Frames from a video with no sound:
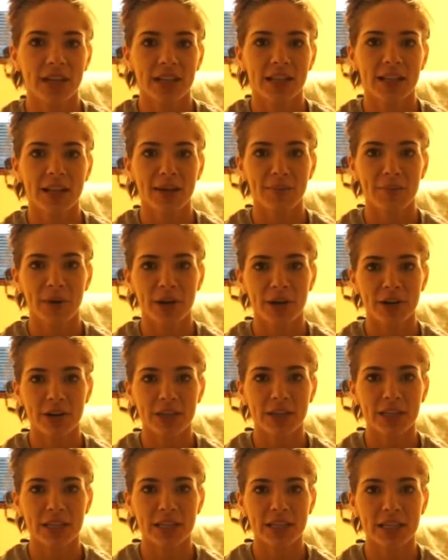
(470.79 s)
like a
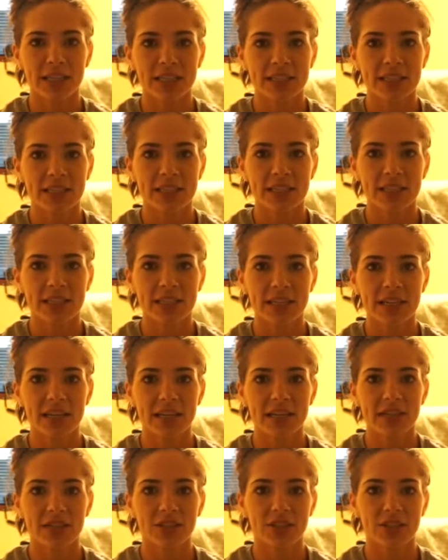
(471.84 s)
moderate intensity,